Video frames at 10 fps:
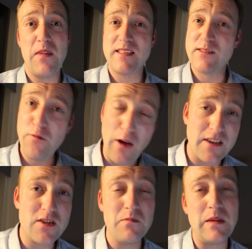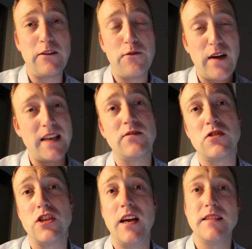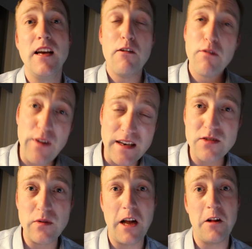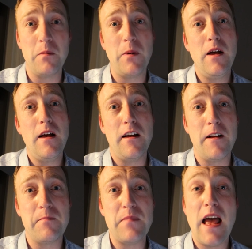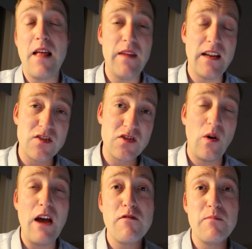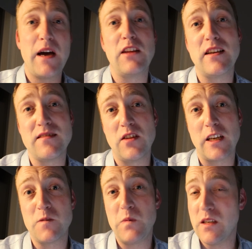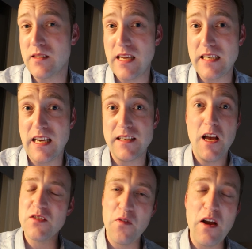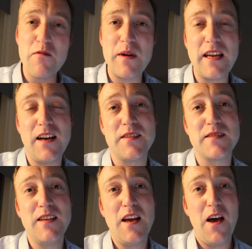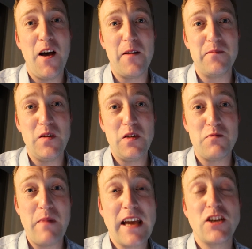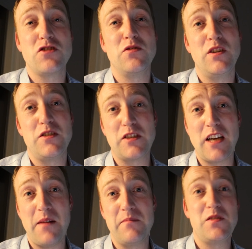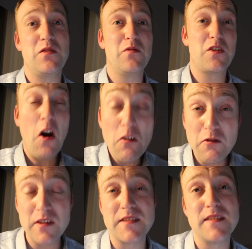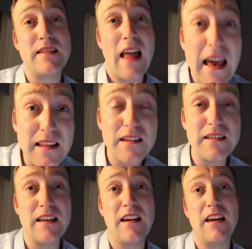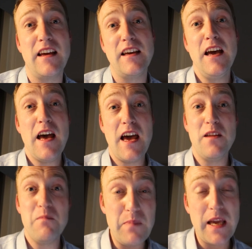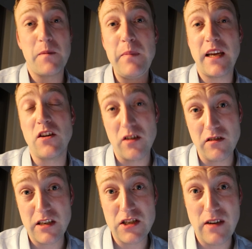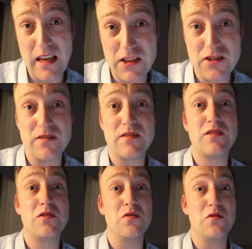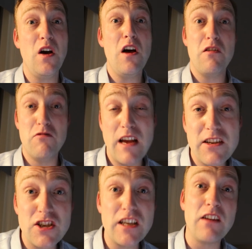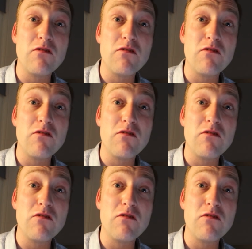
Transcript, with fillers: that's fun to meet, fun to chat, fun to help, and so everybody has not experienced that yet. So for everybody else, make sure to come to conferences like the DIA, and a big congratulations to Reggie